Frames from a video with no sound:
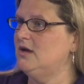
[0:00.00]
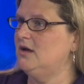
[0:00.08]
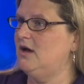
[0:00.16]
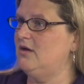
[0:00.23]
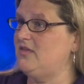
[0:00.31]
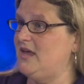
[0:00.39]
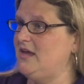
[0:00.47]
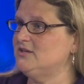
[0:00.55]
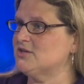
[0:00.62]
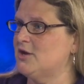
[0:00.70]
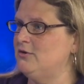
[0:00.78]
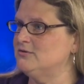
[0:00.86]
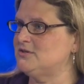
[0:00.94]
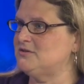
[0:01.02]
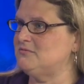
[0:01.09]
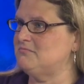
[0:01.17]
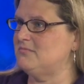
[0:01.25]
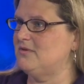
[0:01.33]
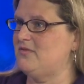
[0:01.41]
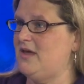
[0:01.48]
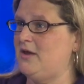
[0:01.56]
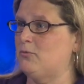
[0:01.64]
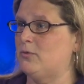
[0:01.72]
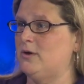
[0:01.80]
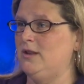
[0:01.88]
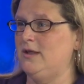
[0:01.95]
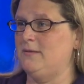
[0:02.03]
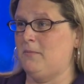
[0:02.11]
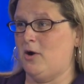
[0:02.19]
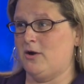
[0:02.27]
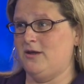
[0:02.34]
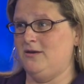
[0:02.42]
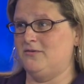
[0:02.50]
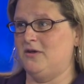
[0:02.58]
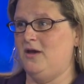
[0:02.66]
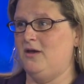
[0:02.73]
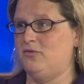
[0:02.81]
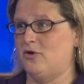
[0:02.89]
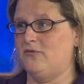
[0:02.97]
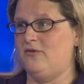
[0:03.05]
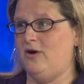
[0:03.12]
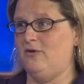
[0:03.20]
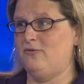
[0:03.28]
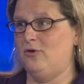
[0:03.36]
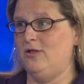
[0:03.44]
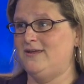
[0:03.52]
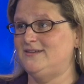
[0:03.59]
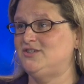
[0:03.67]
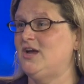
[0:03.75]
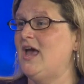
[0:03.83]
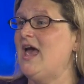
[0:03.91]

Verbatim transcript: Uh, the East Coast, they really market uh, their fall foliage,